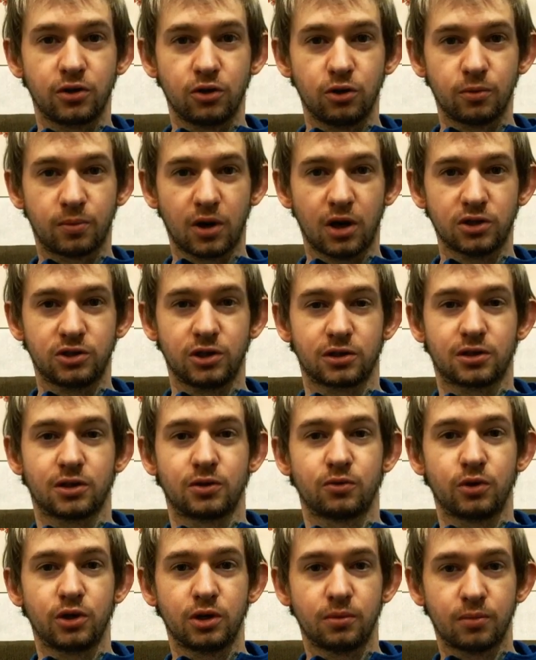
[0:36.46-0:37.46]
a new project
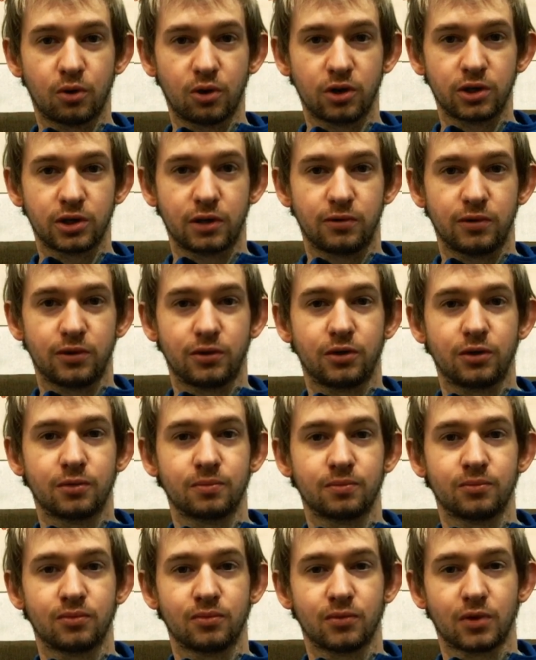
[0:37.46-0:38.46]
and re-importing
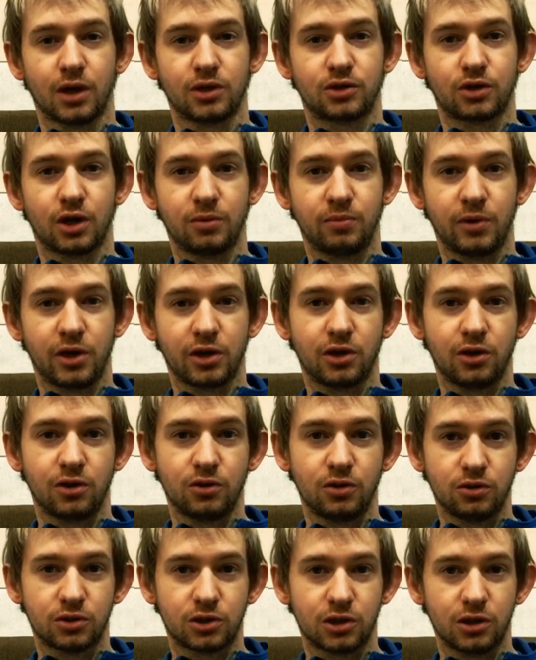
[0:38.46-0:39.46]
everything. I tried making a
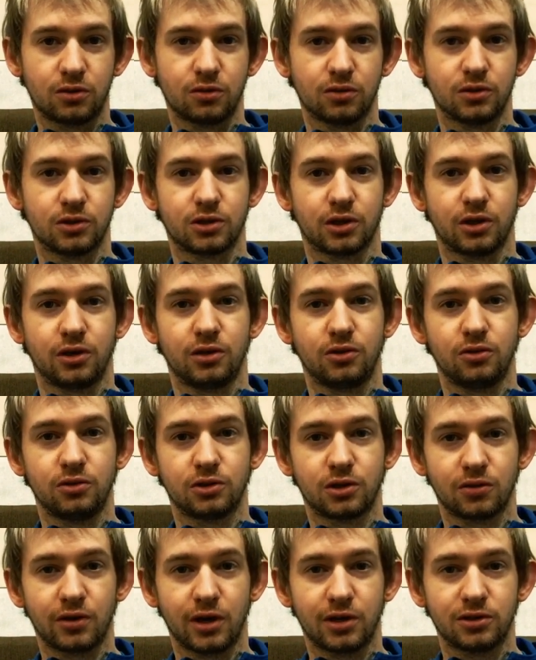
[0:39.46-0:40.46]
new sequence and
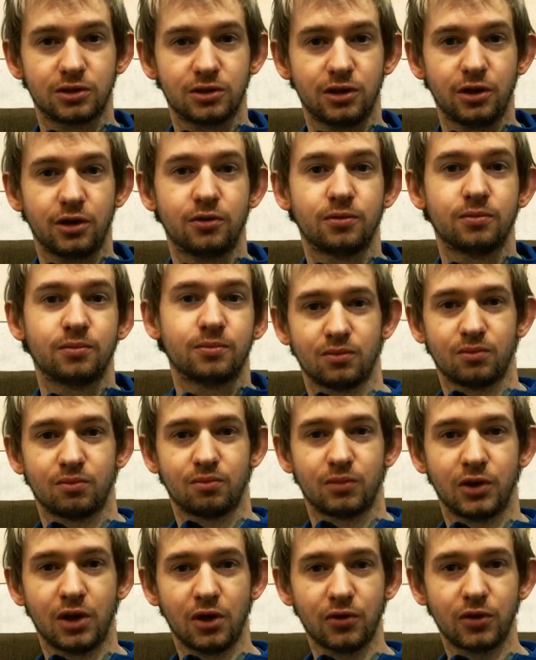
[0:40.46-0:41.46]
using that instead.
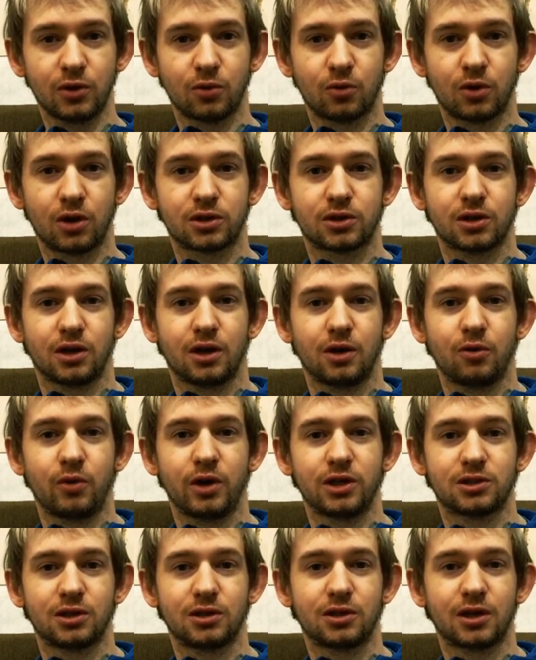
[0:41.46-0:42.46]
But nothing worked and I
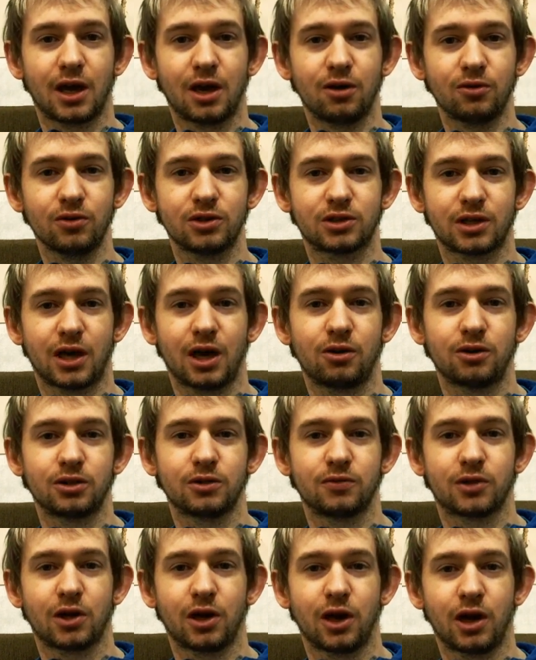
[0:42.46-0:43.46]
wasted countless hours
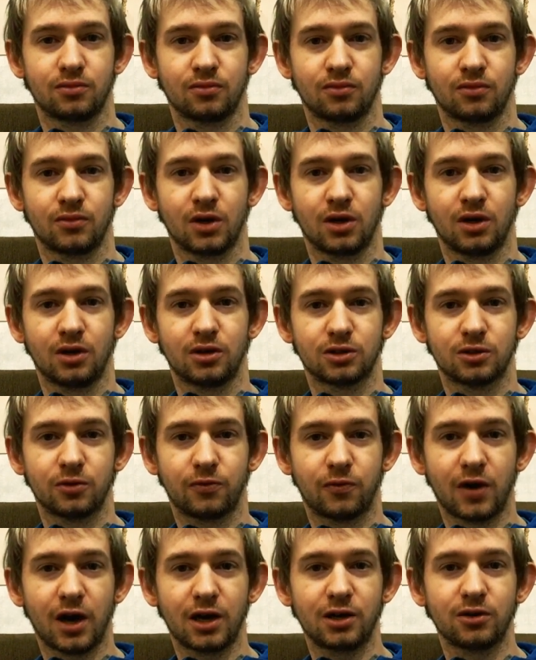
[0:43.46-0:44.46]
of time. So
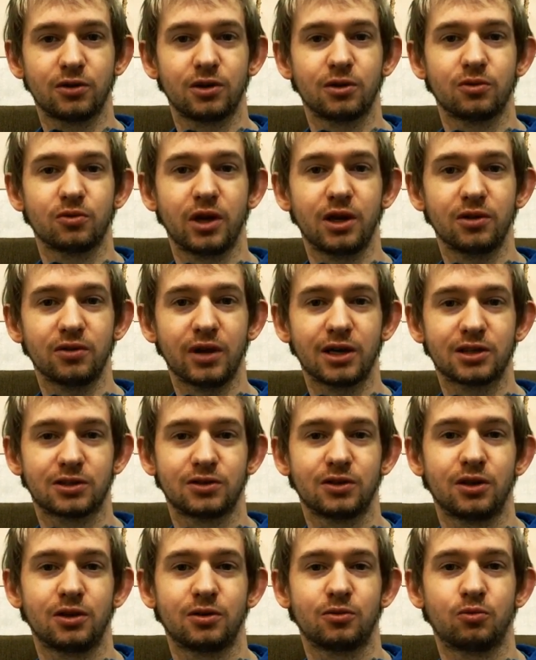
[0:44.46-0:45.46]
finally, late last
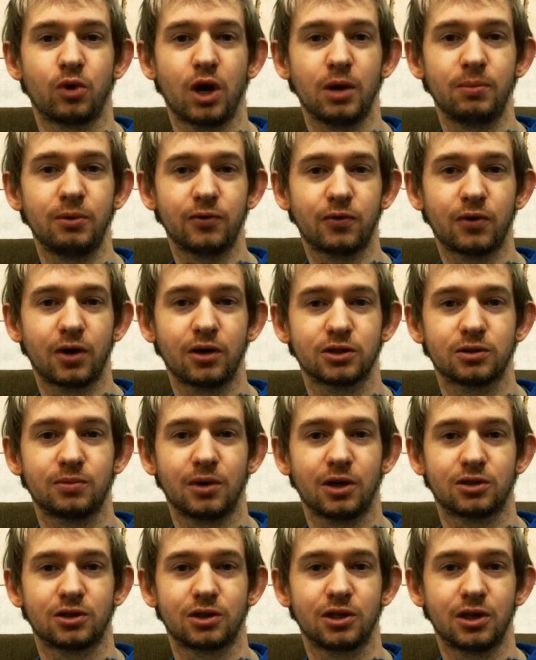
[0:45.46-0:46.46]
night, right before I was
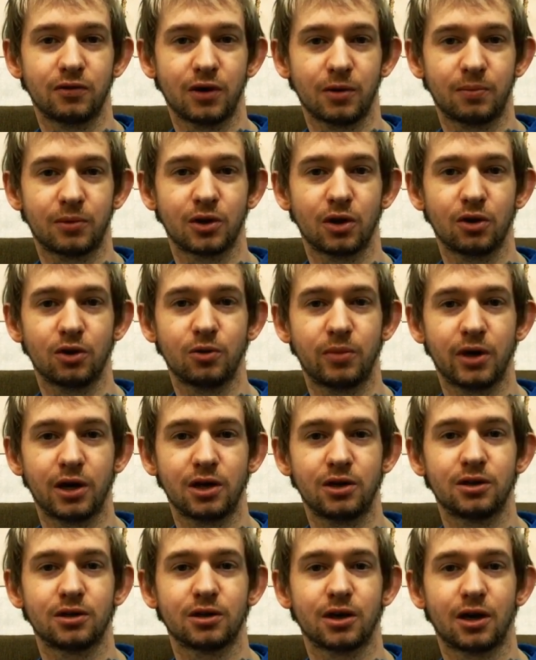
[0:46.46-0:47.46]
about to give up and go to
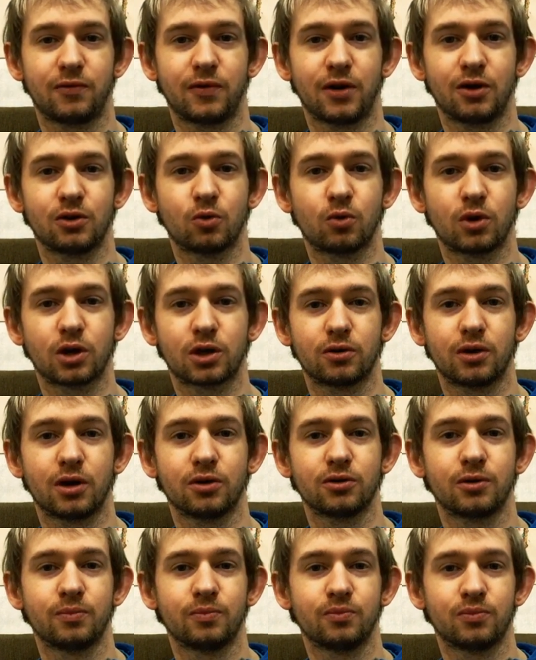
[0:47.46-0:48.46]
bed, I found a workaround.
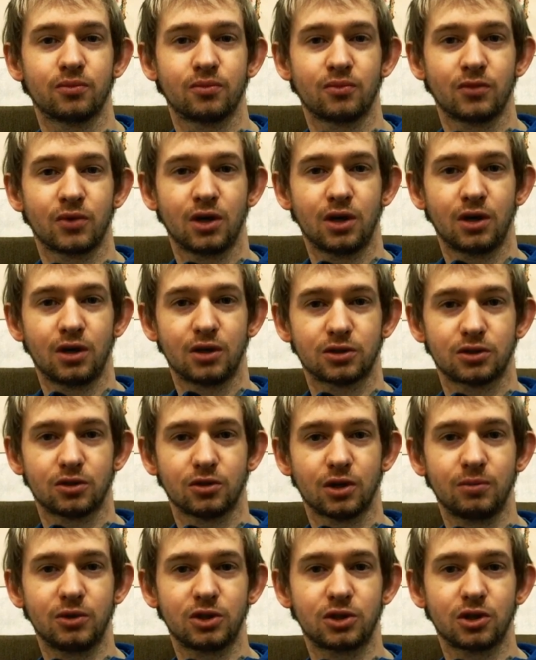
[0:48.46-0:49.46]
So
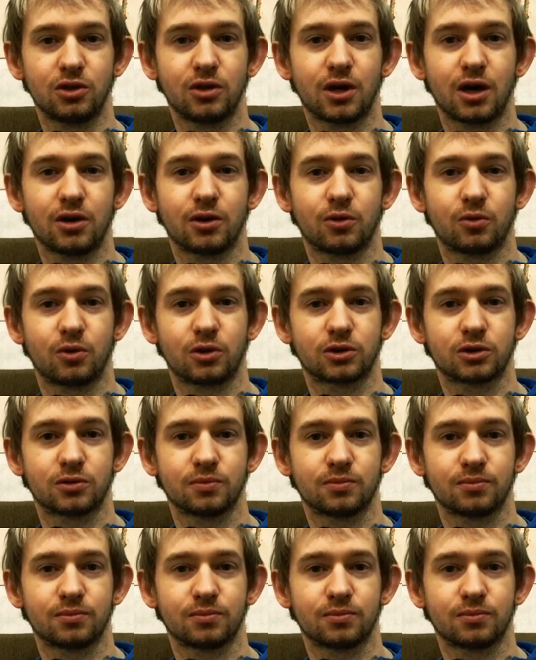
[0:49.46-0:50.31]
let me show you how that works.